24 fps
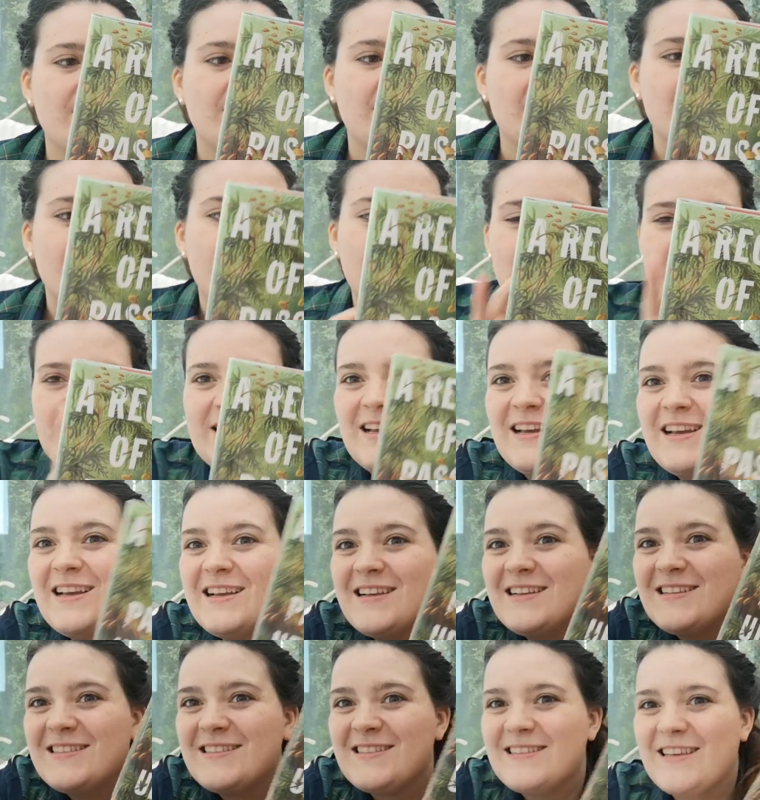I think it's very
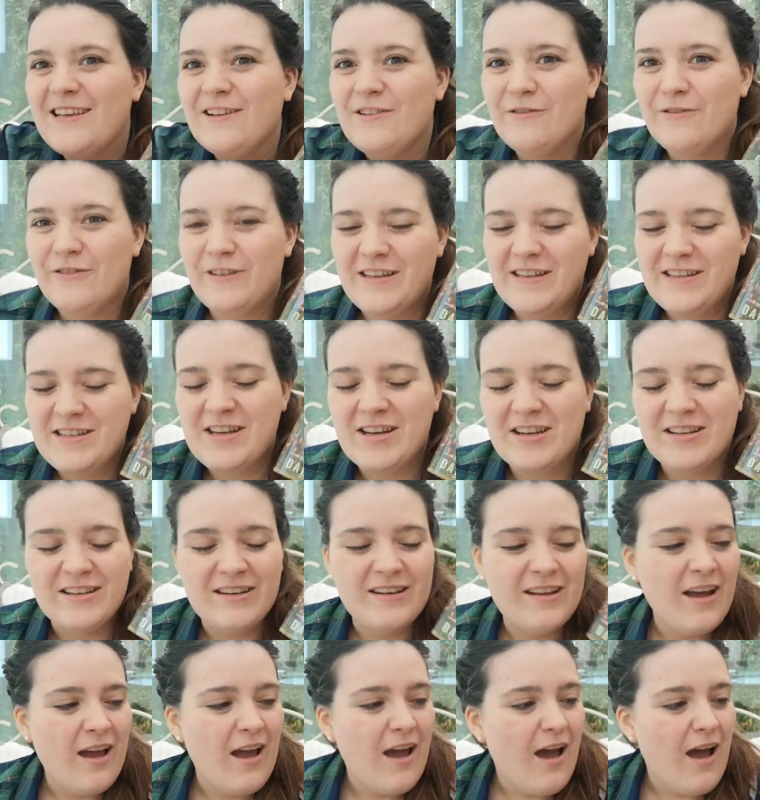skillfully
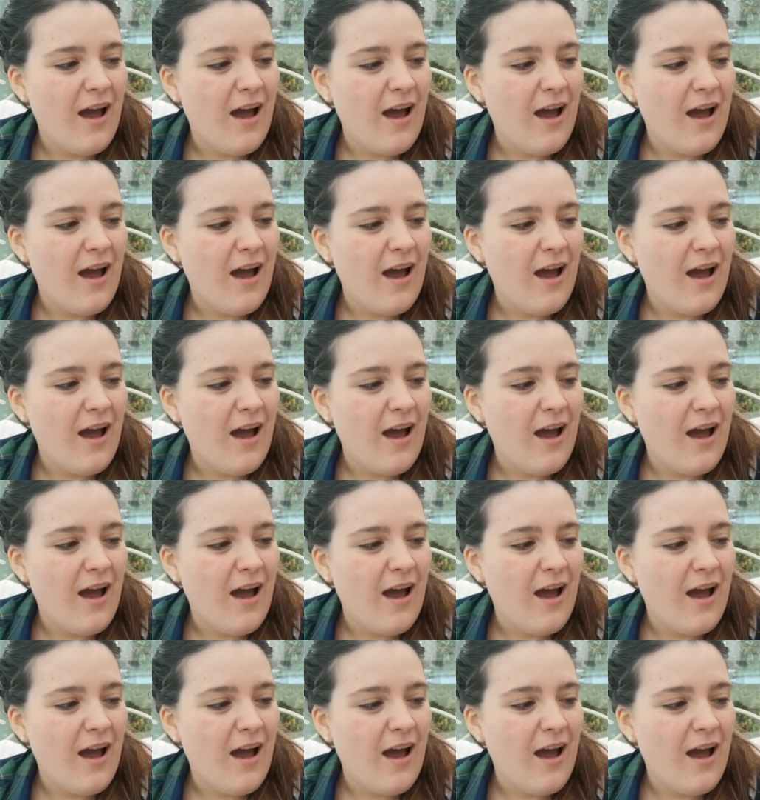done.